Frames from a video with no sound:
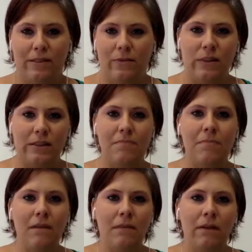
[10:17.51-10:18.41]

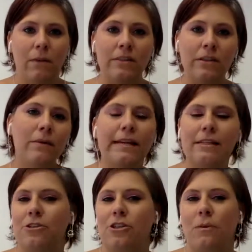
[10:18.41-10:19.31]
What's our
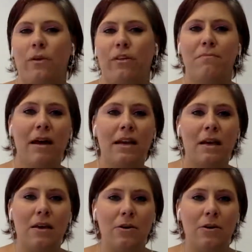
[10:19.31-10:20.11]
relationship with our money?